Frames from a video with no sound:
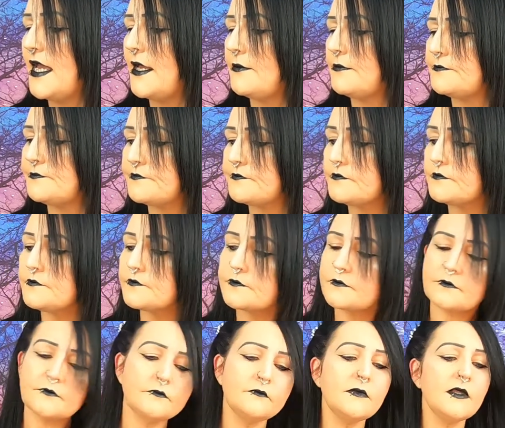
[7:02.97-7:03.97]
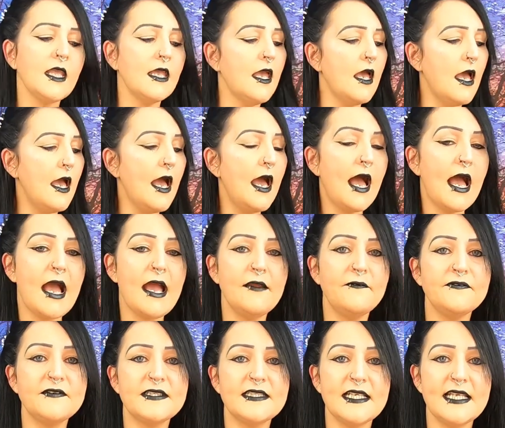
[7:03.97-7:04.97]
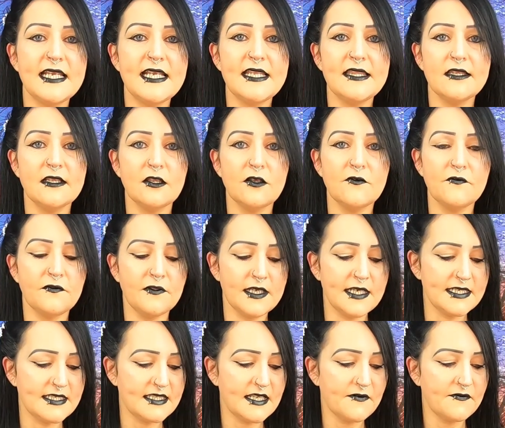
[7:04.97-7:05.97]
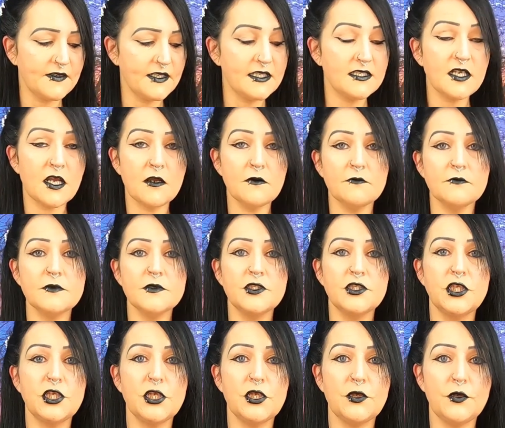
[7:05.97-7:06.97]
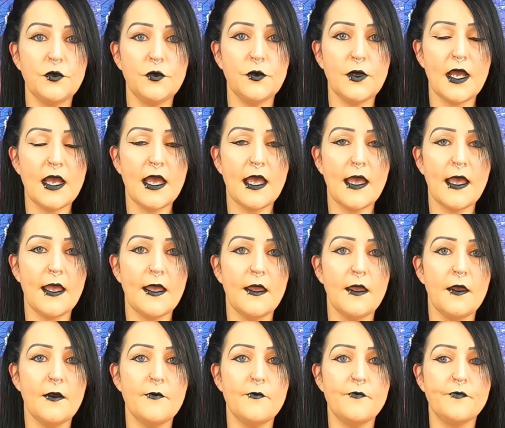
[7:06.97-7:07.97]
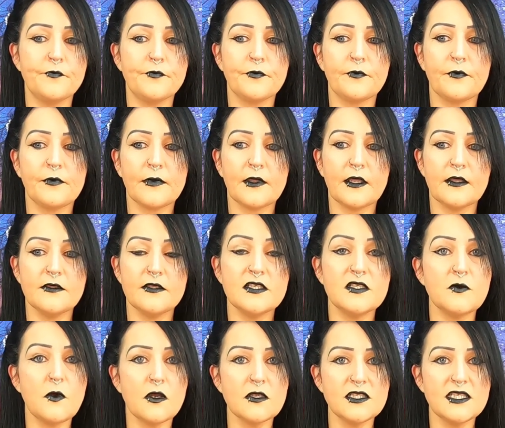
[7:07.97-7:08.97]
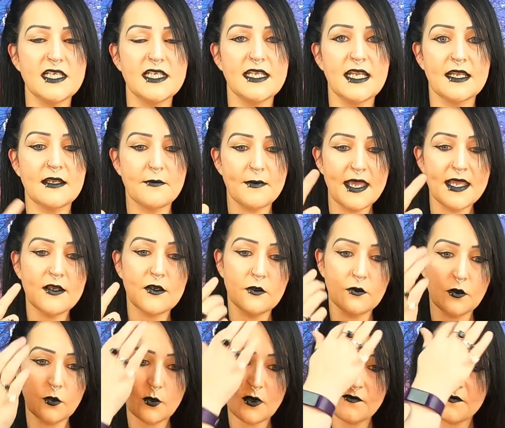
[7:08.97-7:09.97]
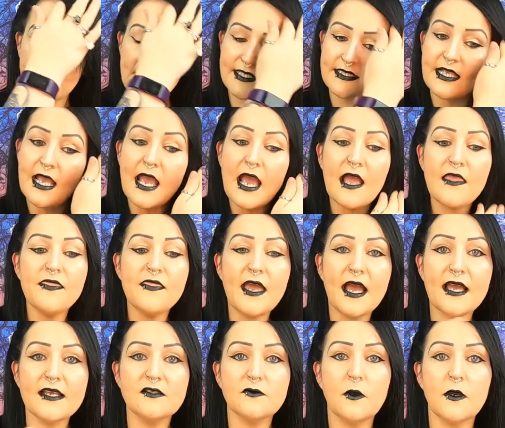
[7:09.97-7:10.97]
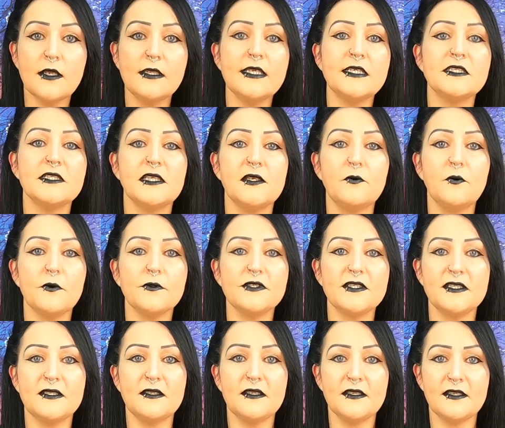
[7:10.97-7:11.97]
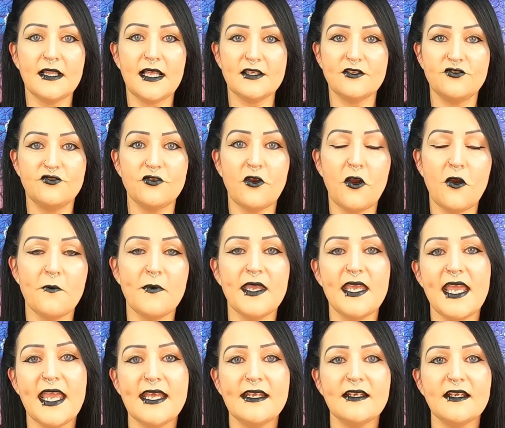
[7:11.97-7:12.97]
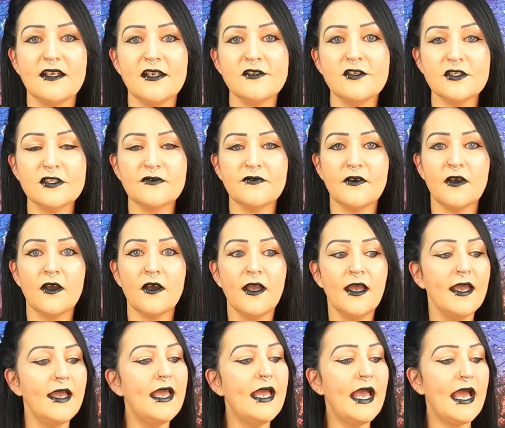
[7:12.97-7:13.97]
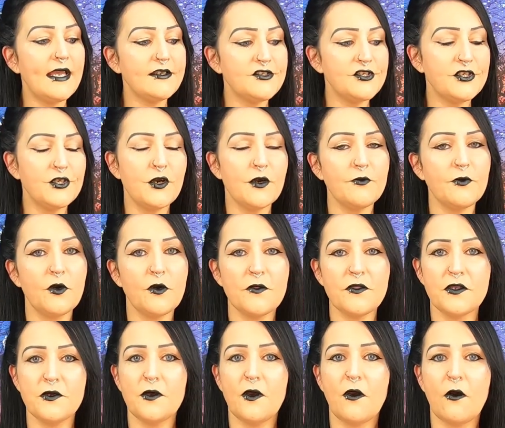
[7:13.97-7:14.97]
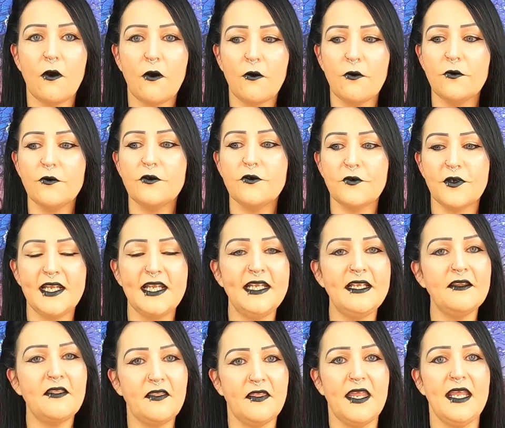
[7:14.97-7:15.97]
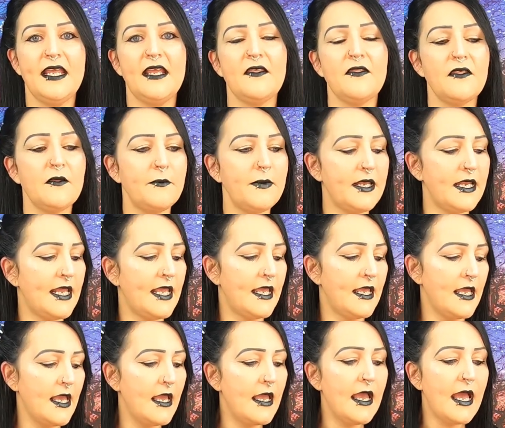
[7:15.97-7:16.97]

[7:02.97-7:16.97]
Now, I've seen the lovely Stephanie Toms do the swatching and a makeup look with this. And that is what initially wanted, like, draw me in. And I just thought, as you know, I'm going through a whole green thing at the minute.